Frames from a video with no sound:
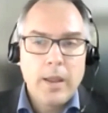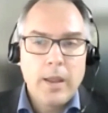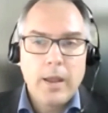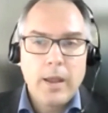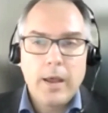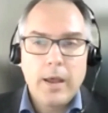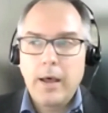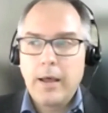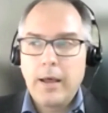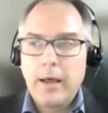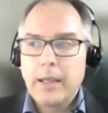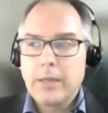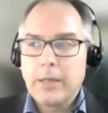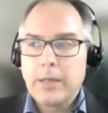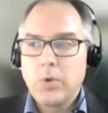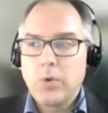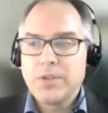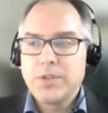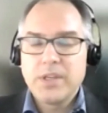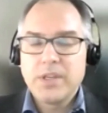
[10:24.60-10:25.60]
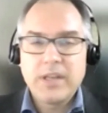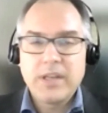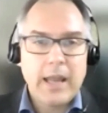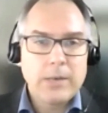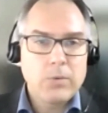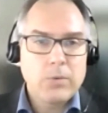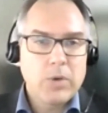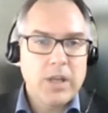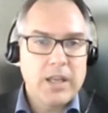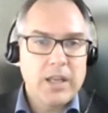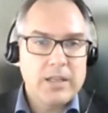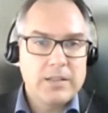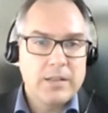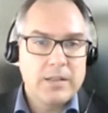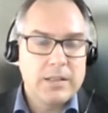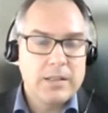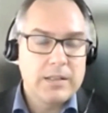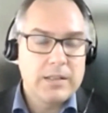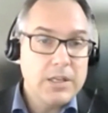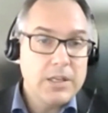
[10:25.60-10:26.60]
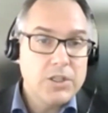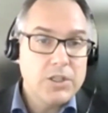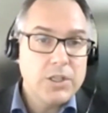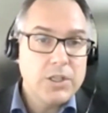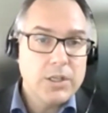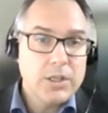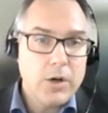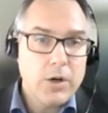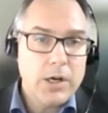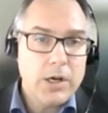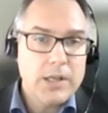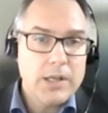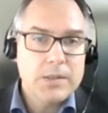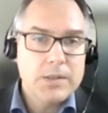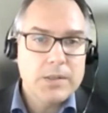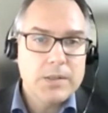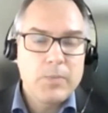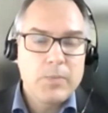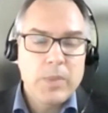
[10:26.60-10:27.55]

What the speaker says: It was an advocacy teaching course